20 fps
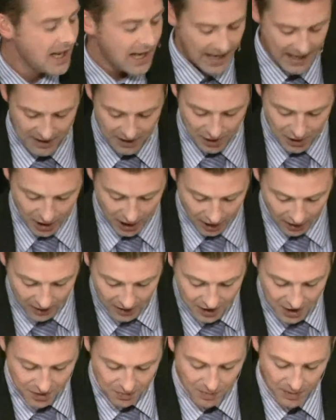
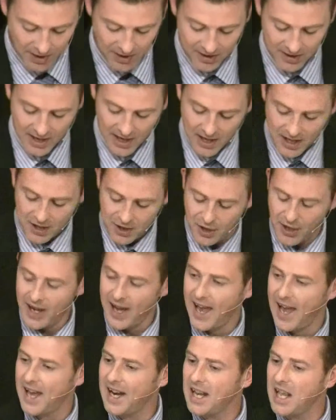encouragement
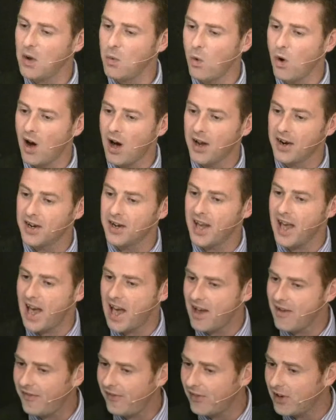to anyone and
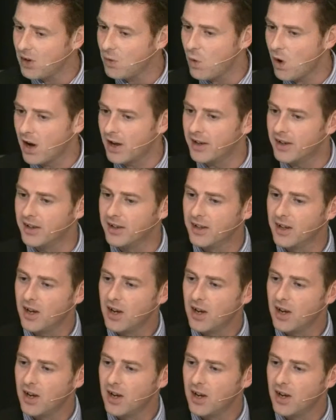everyone